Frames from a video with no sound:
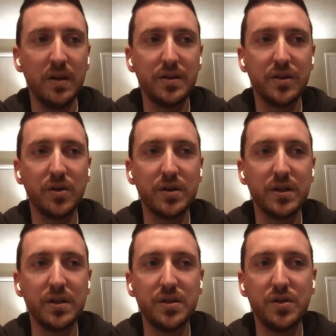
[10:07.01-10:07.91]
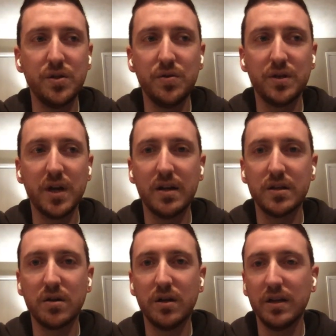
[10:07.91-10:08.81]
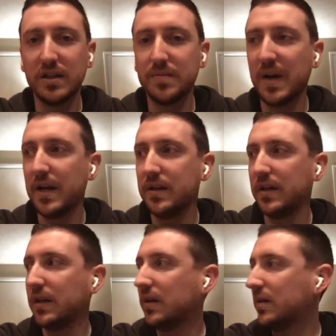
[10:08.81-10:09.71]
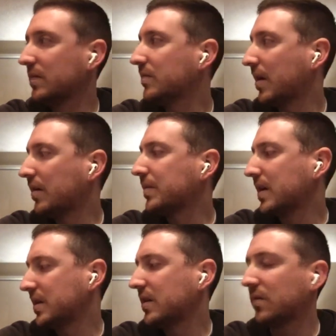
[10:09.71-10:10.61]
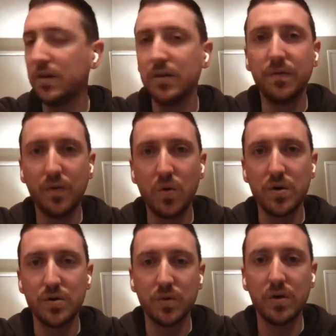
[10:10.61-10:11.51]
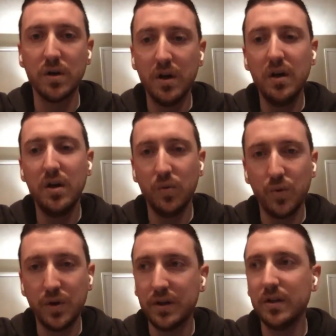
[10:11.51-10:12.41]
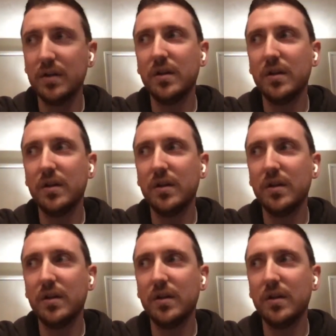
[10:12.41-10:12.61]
so as his shoes kind of started expanding, probably I think around the fours were when